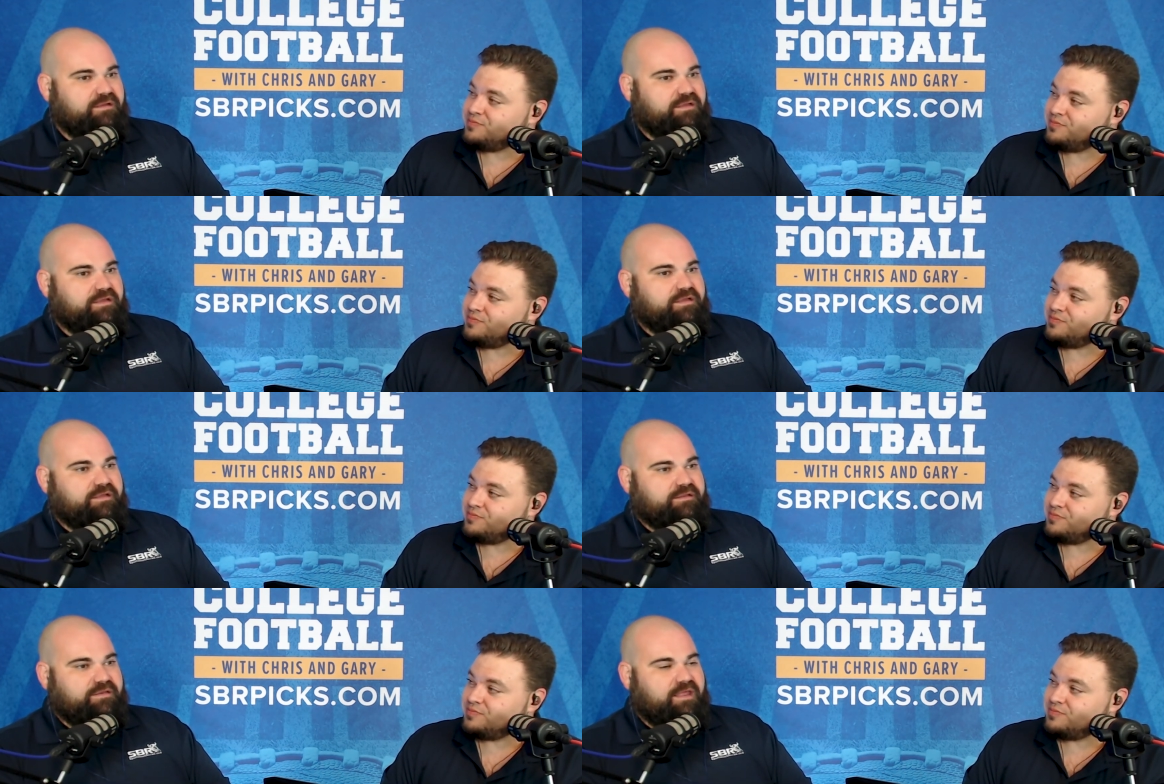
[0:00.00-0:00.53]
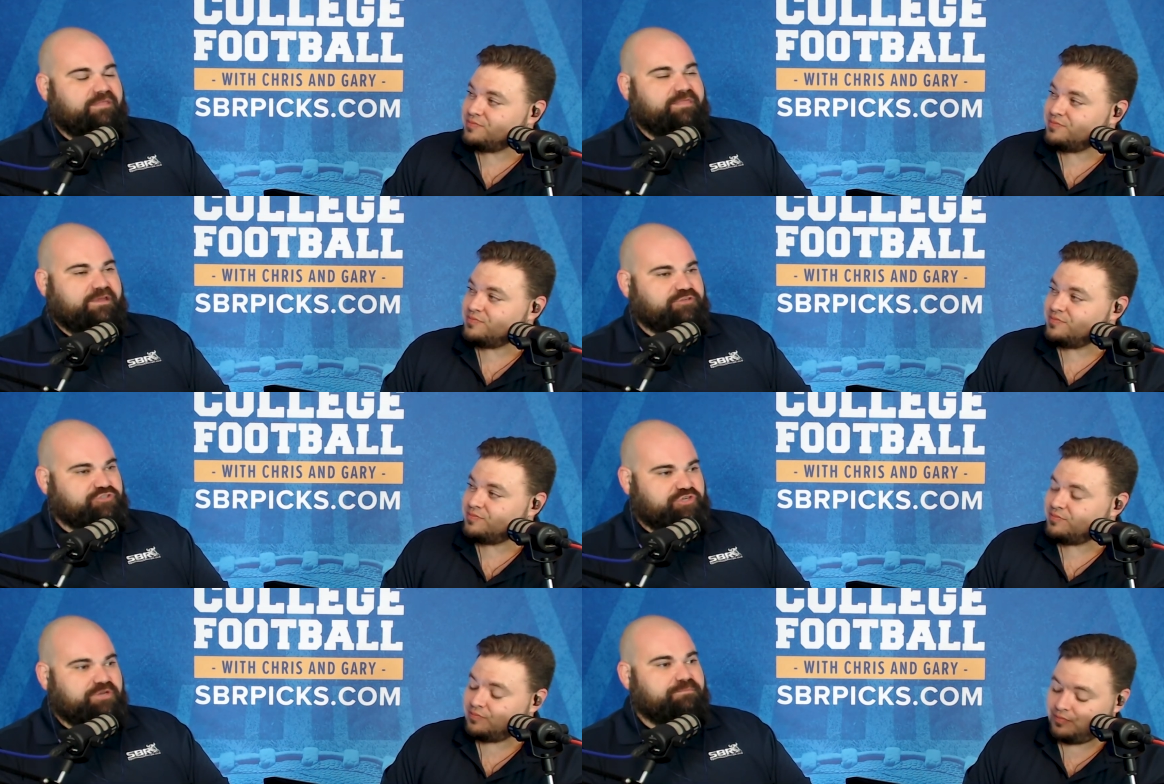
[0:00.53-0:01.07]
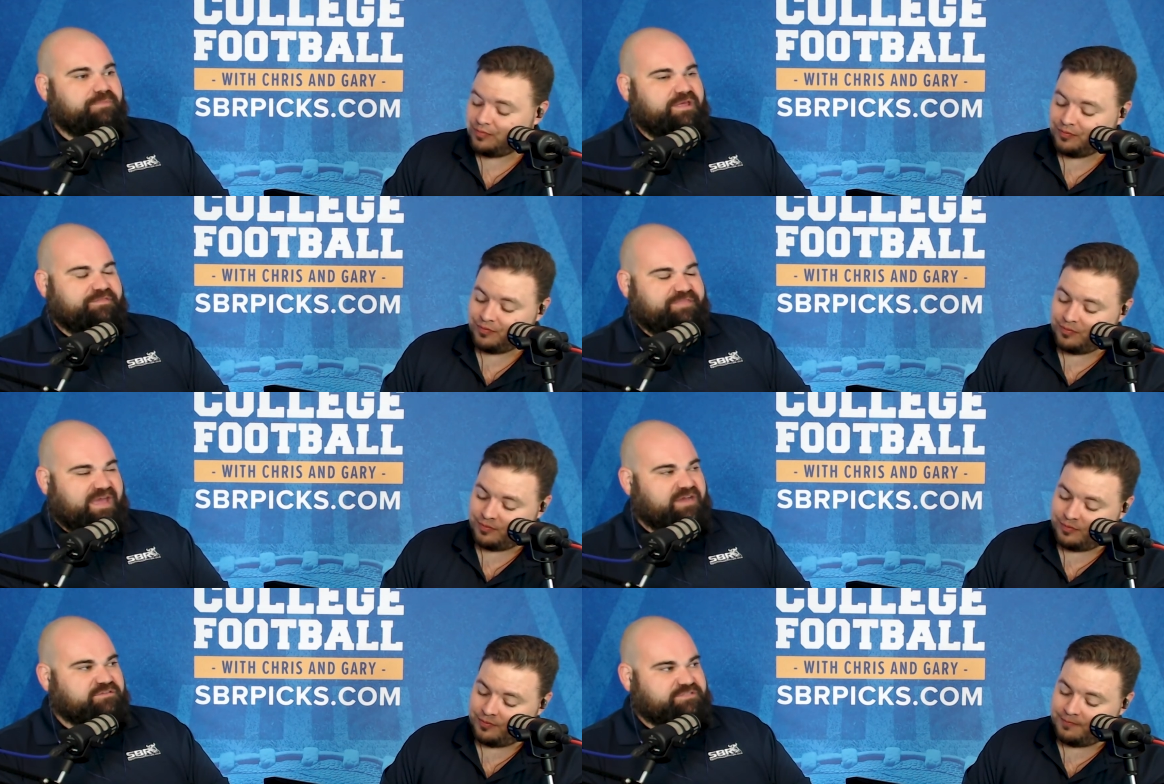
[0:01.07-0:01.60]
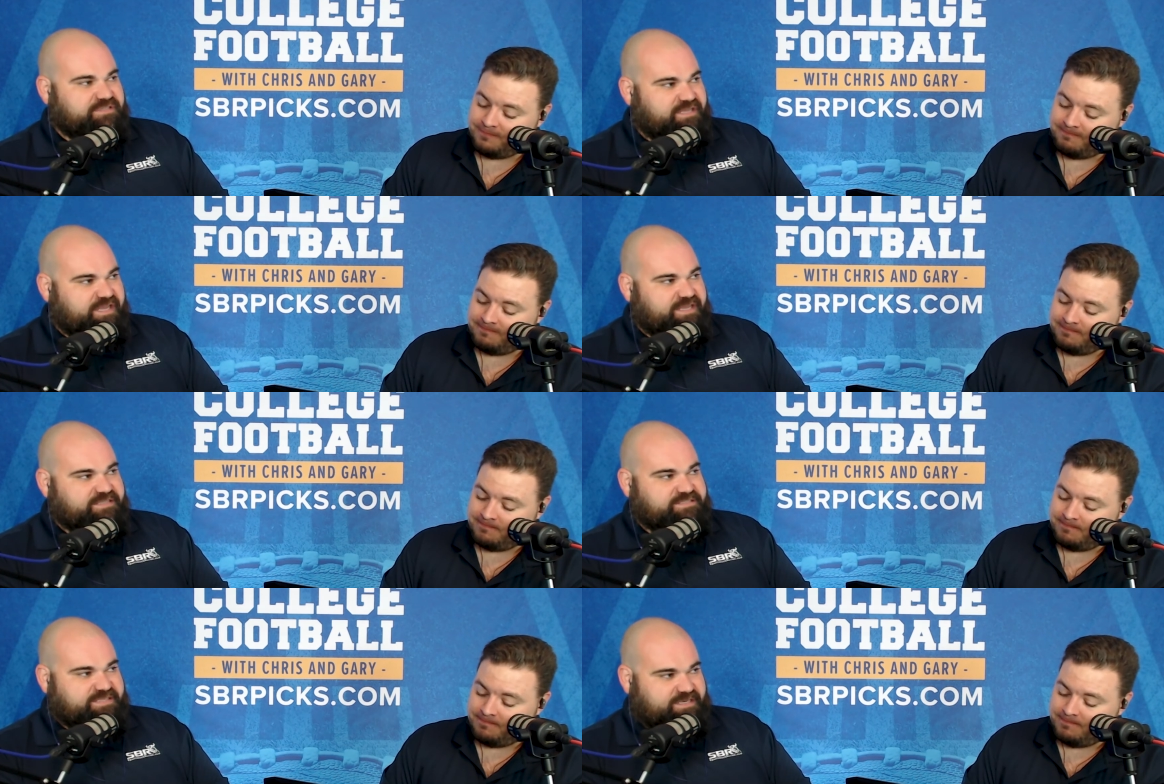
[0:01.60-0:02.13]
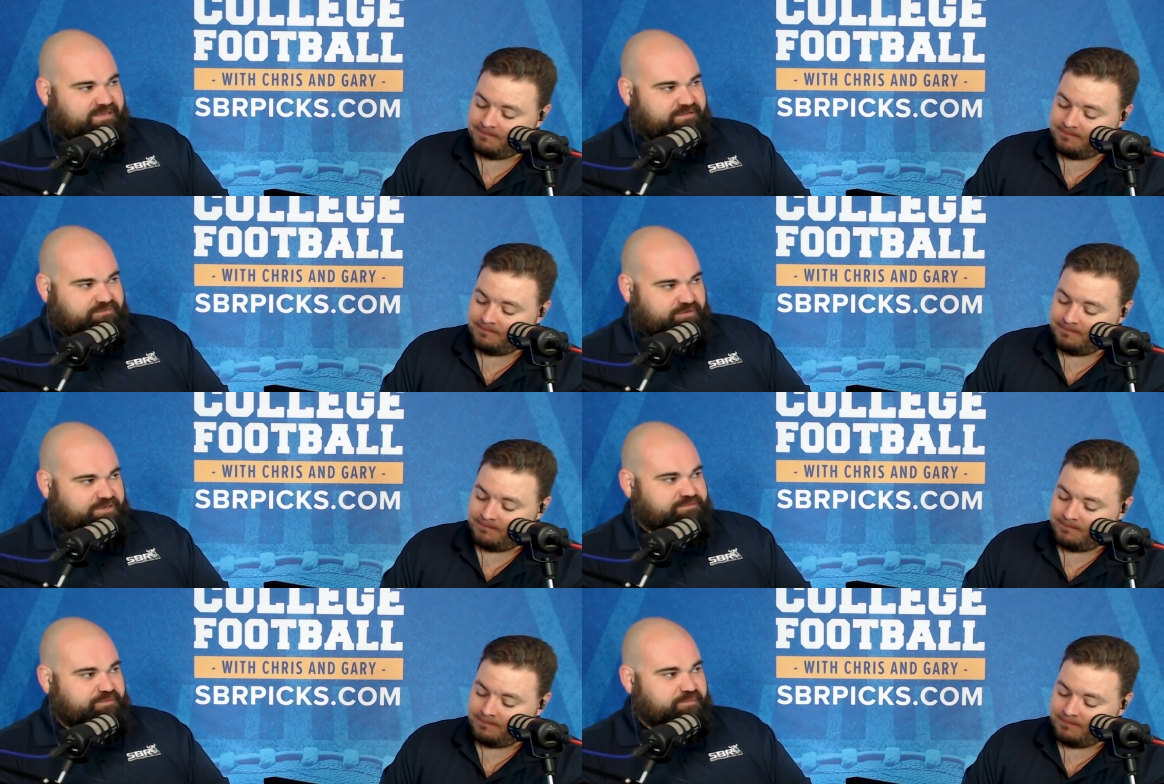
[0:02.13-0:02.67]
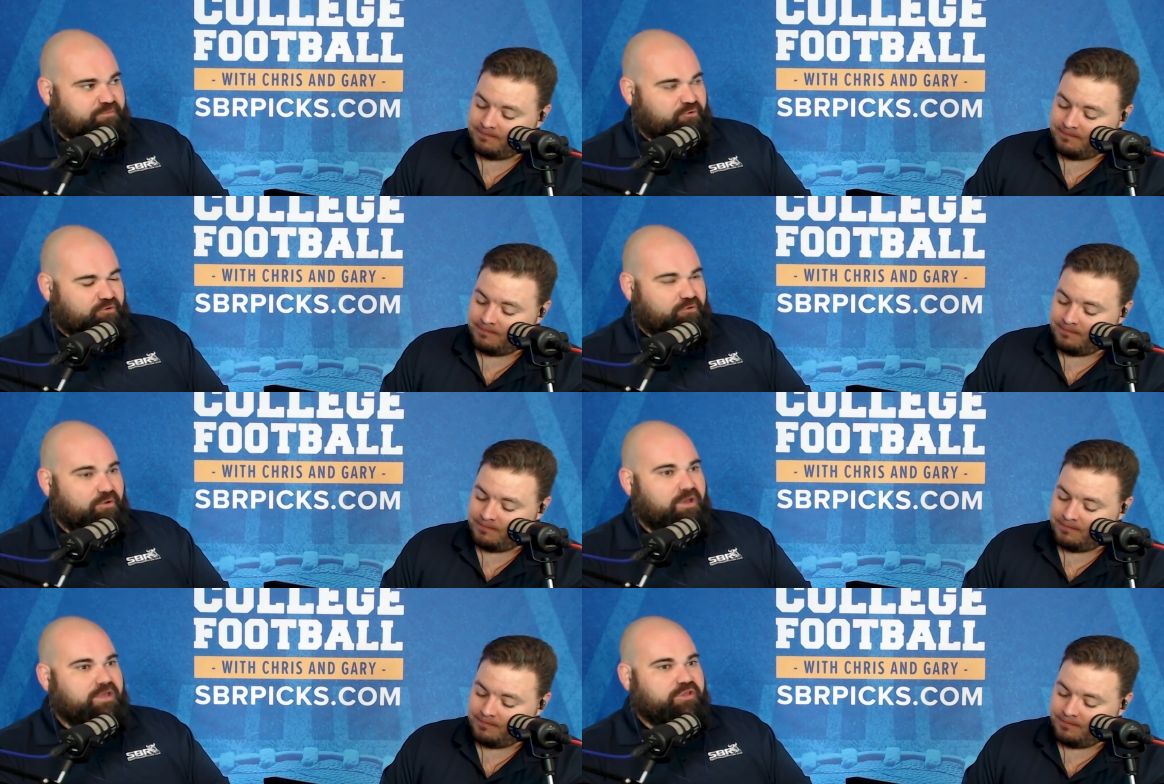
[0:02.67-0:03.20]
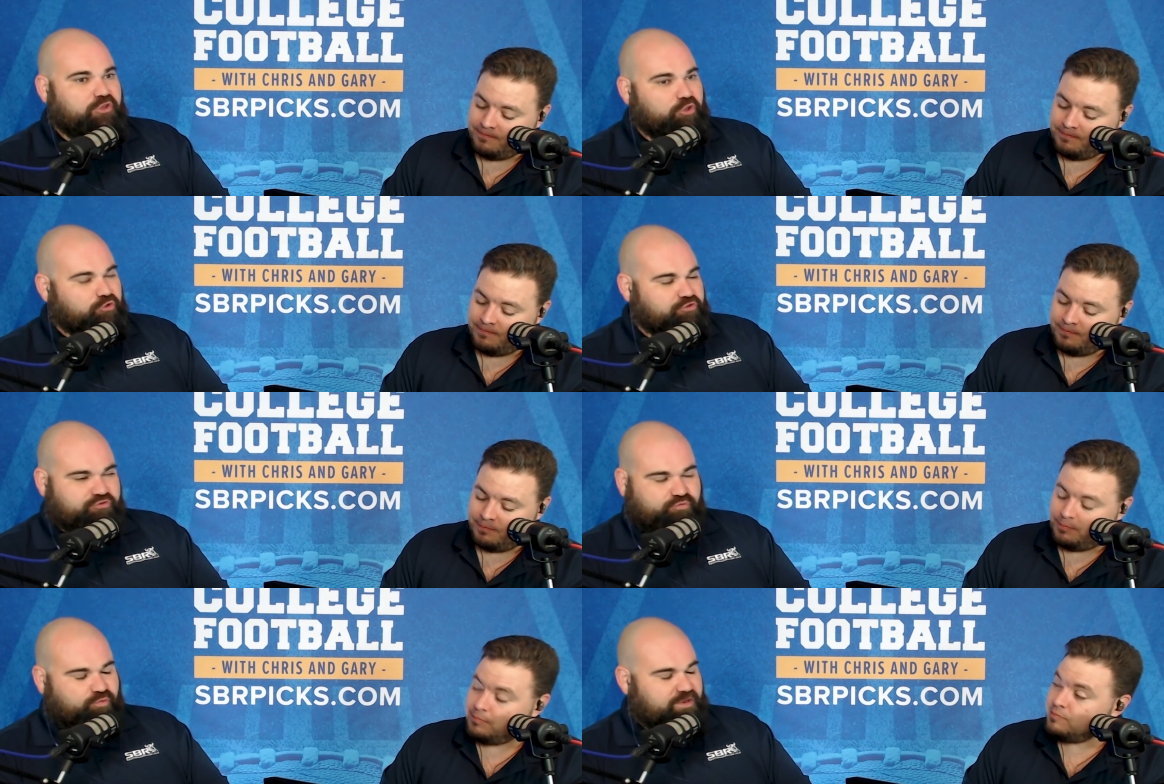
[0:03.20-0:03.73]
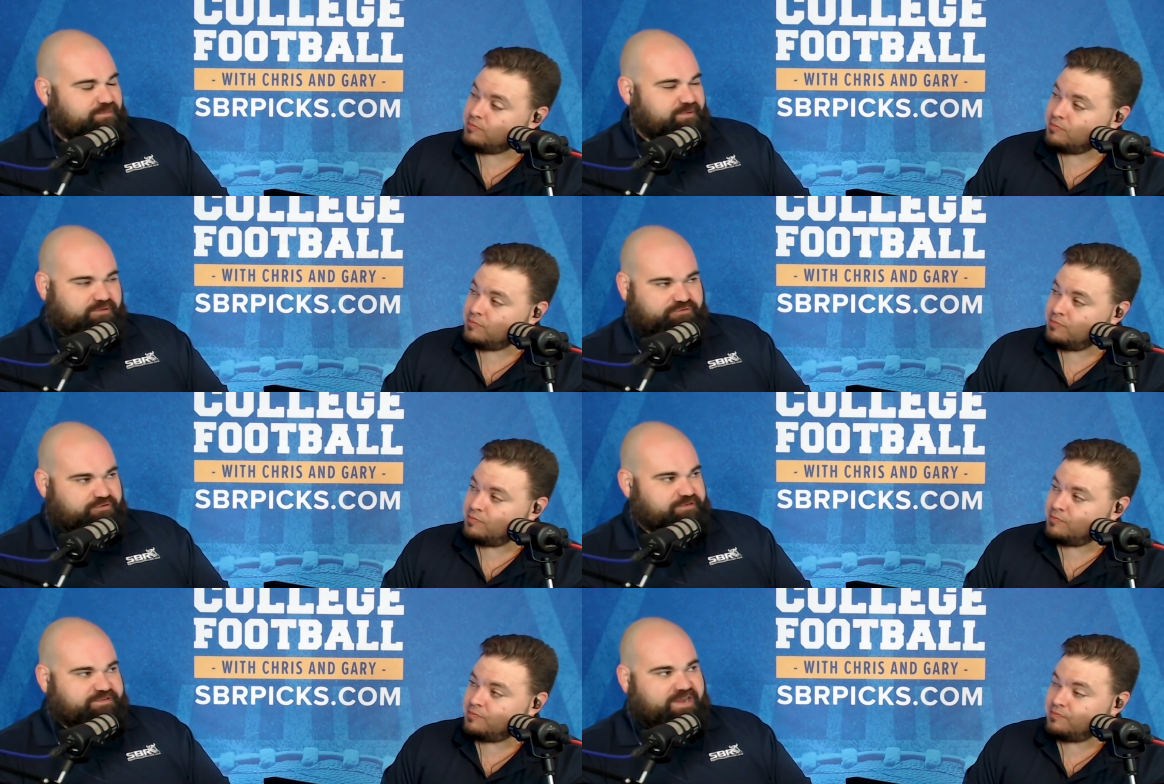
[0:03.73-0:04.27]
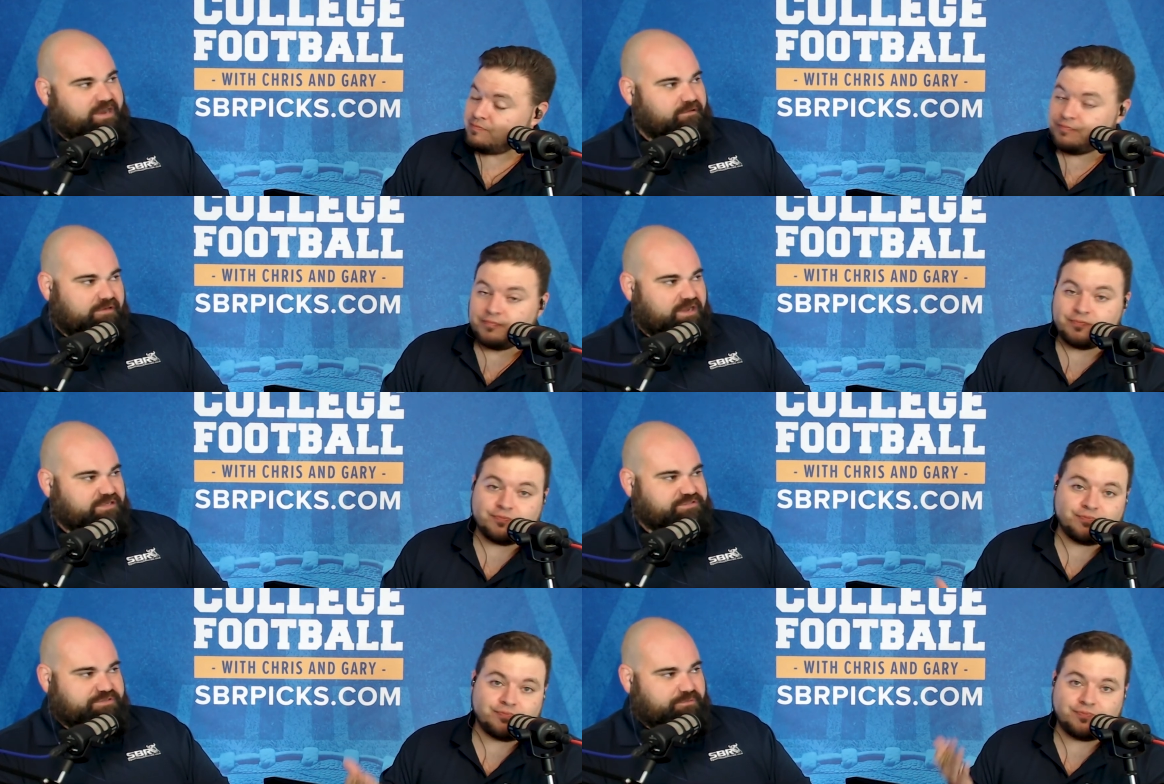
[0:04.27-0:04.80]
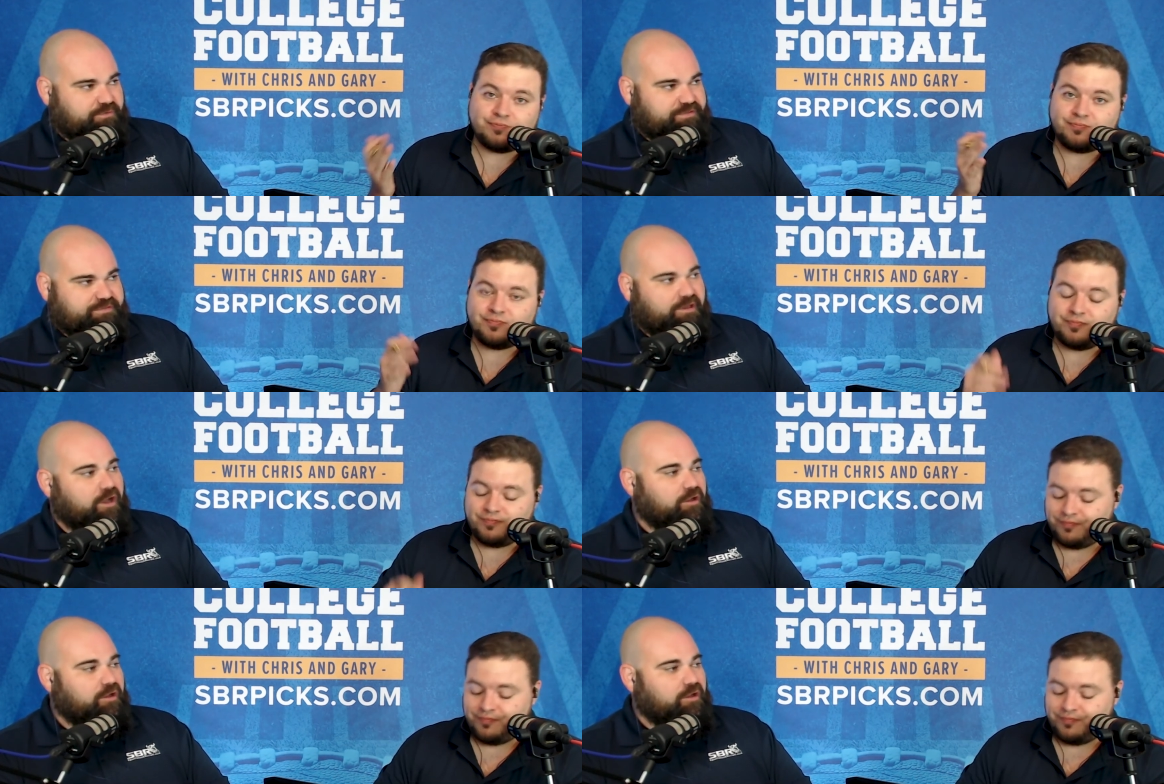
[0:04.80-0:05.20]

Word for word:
Speaker 1: there shouldn't be 1,000 kids sitting in the transfer portal. You just rebuild your entire roster with all